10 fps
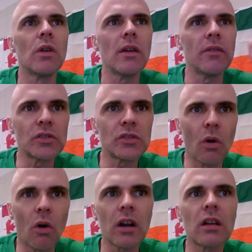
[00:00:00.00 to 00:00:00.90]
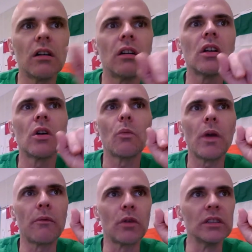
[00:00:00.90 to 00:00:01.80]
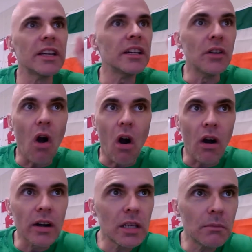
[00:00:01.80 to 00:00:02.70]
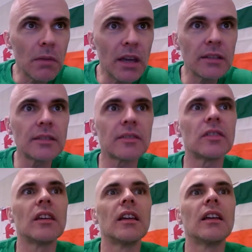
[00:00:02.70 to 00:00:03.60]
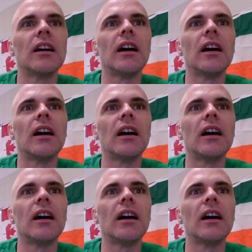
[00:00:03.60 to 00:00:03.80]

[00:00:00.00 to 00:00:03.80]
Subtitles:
we have historical, we have related arguments,